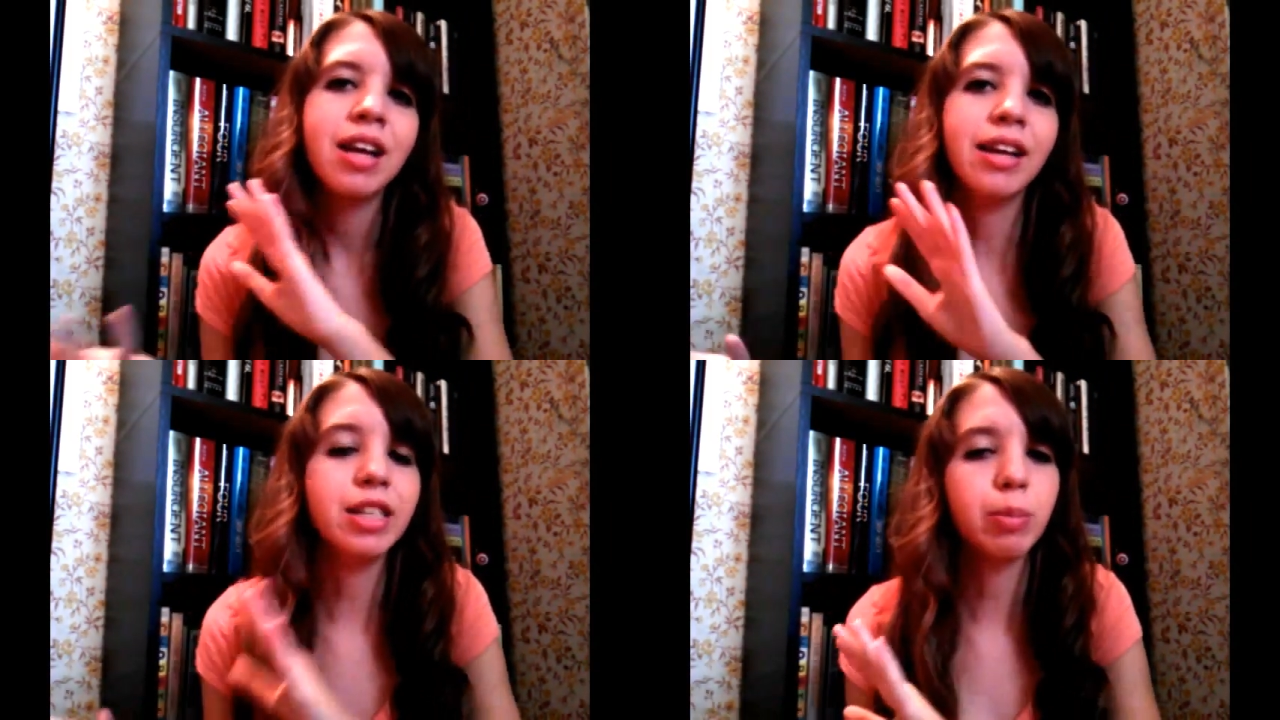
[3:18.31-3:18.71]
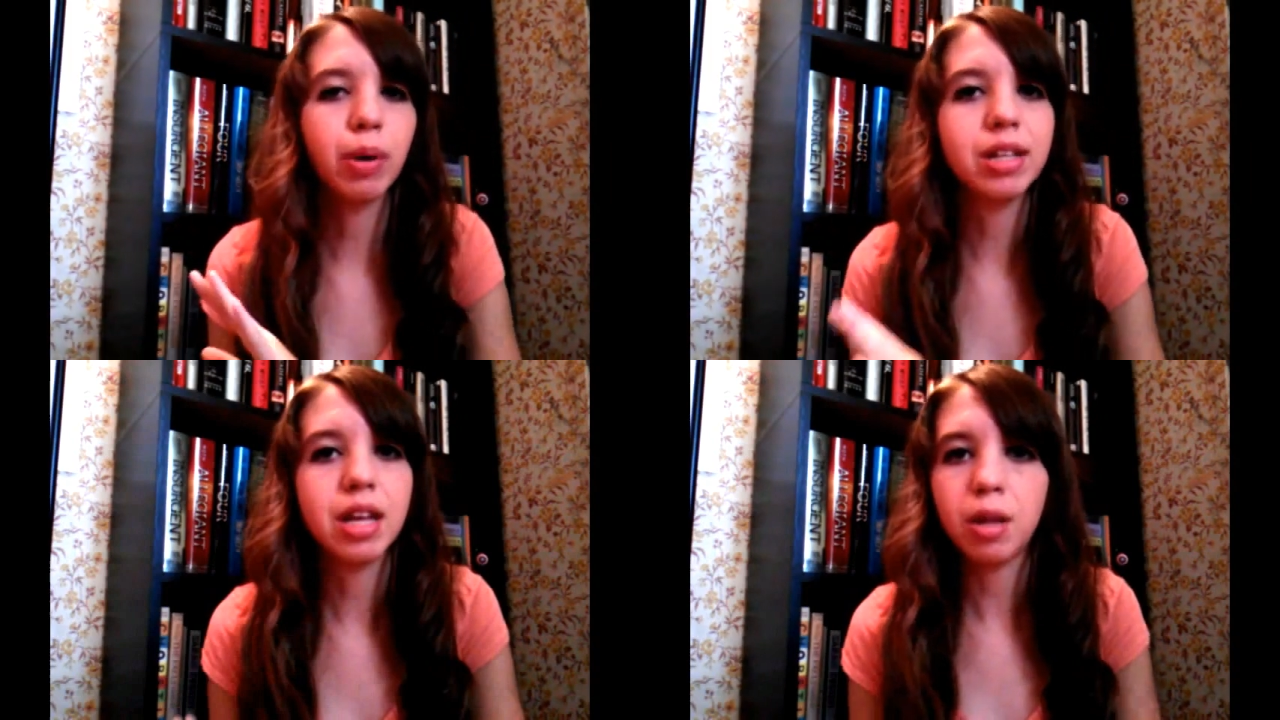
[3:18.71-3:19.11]
is The
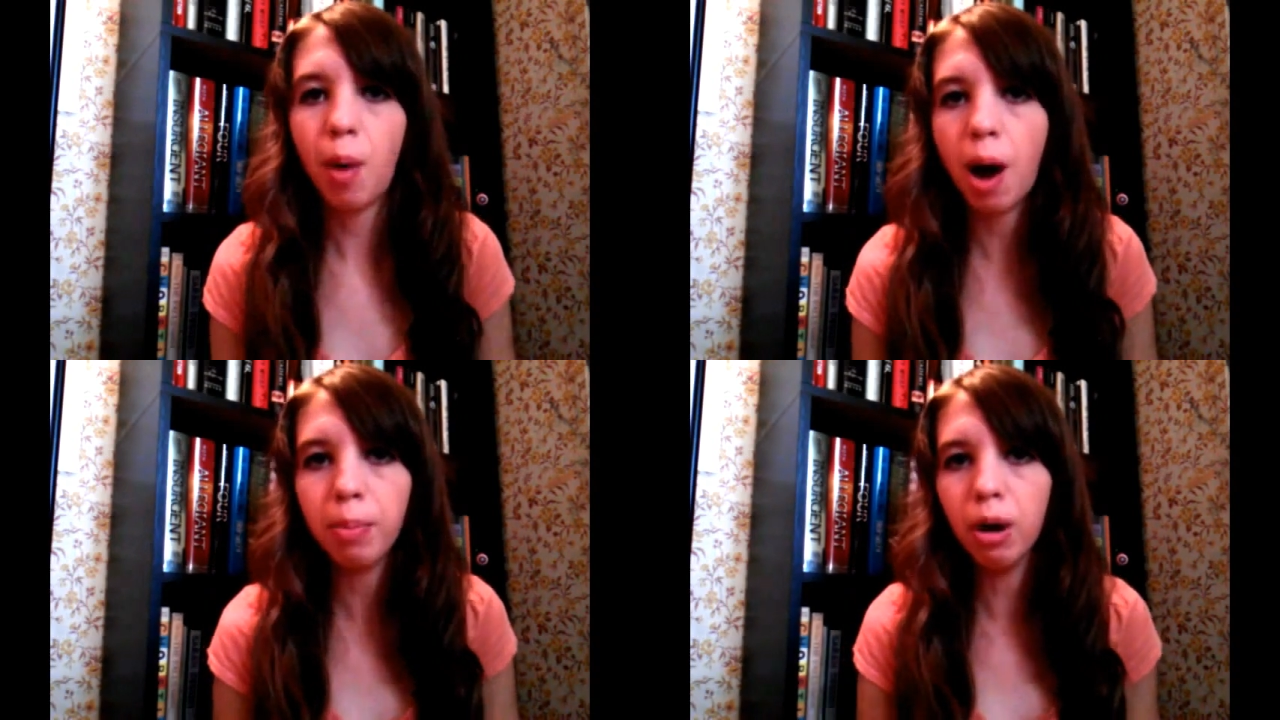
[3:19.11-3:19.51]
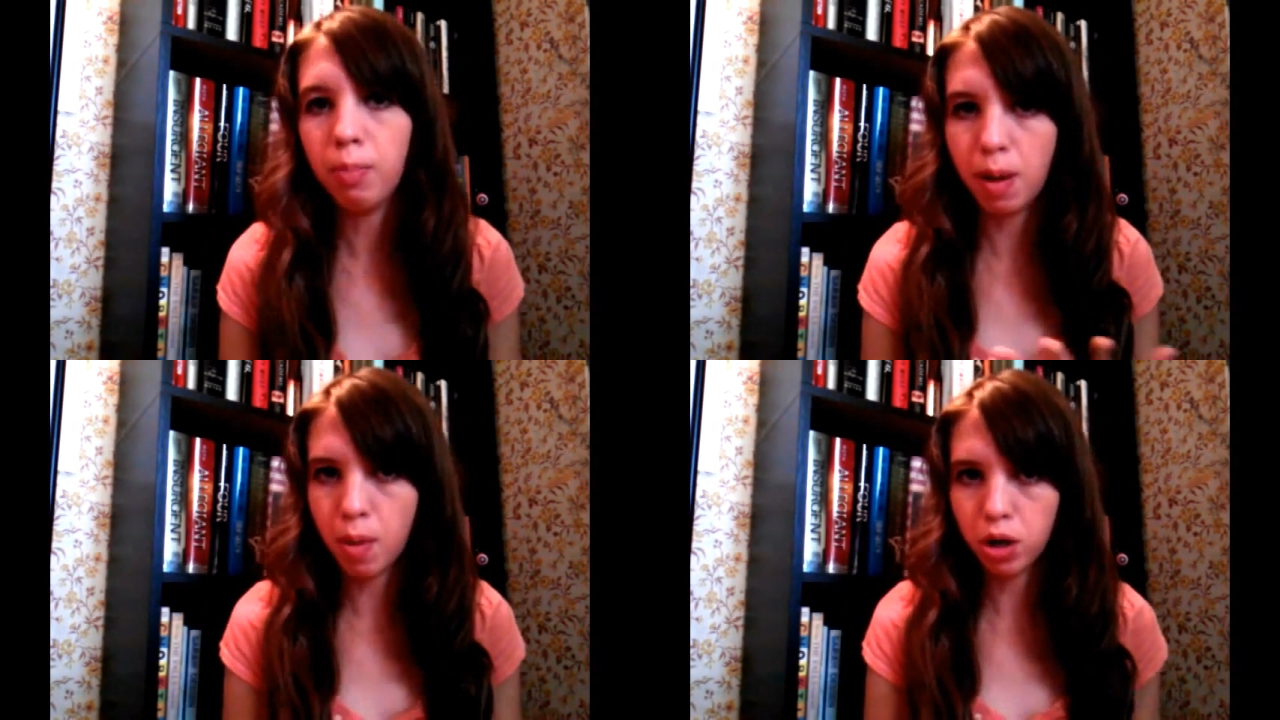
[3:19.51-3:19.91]
Prince and the Pauper
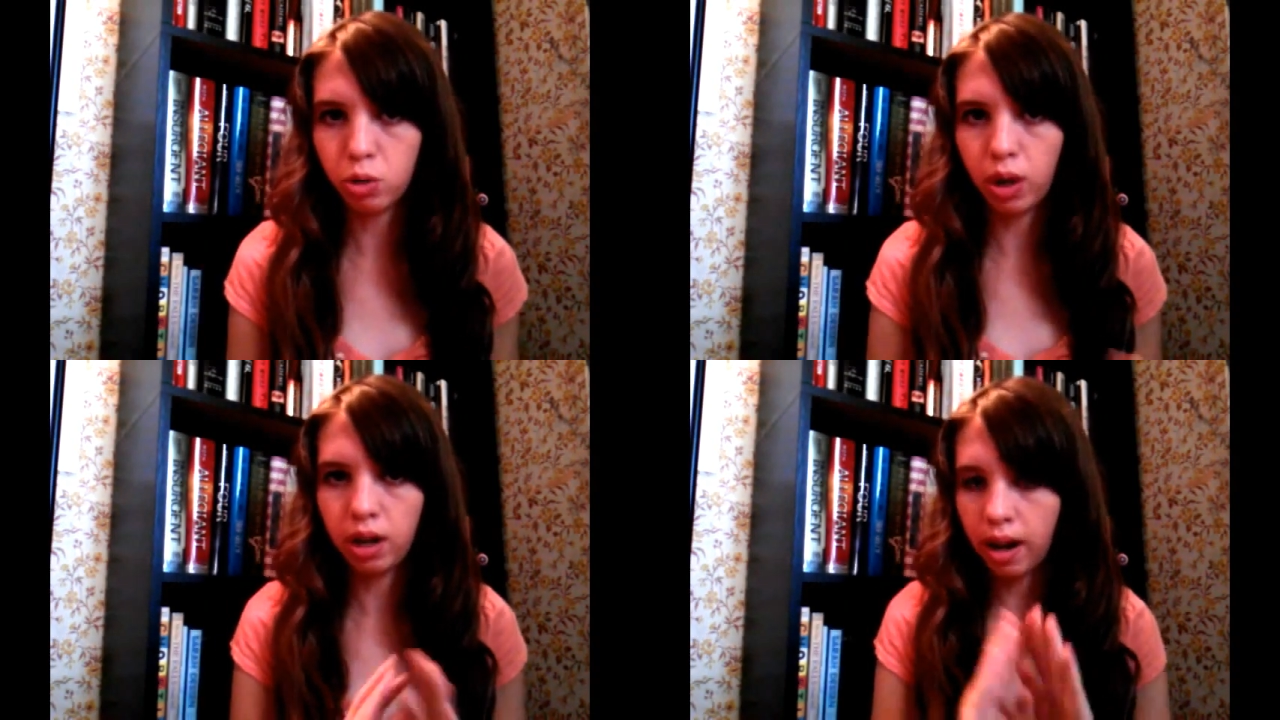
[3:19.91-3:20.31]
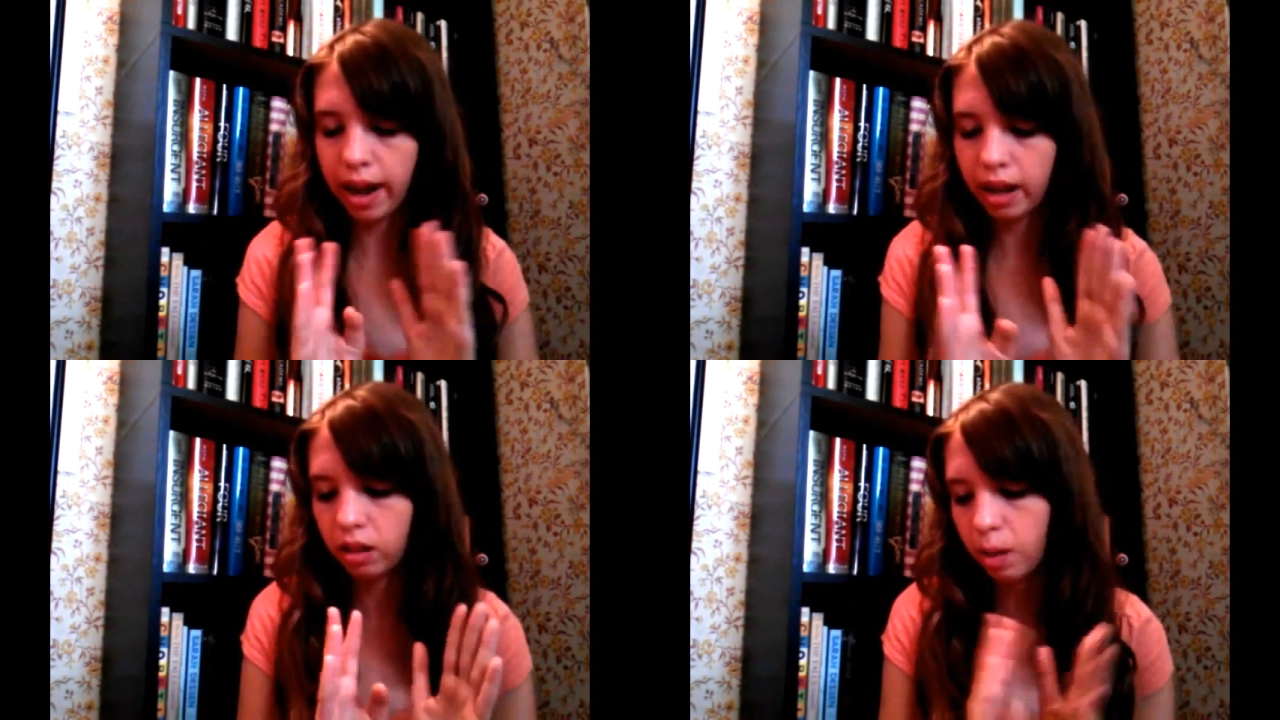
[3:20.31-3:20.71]
by Mark Twain. I
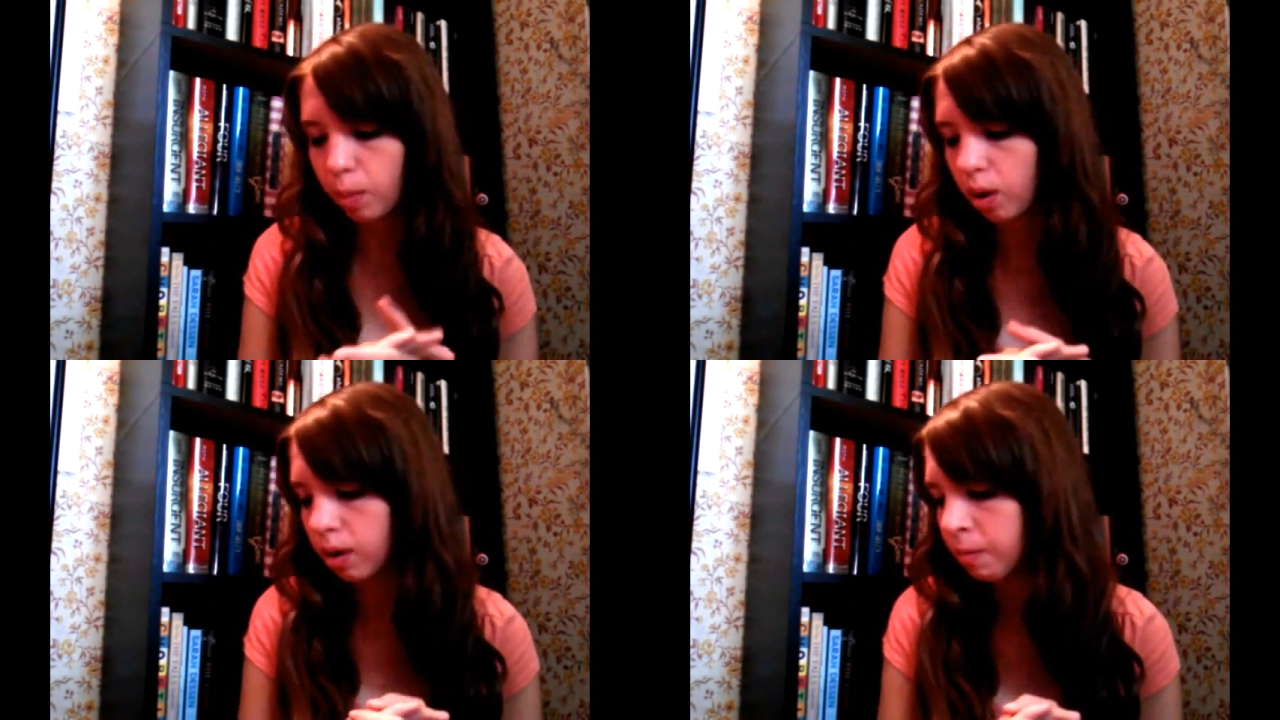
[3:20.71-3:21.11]
hate that book.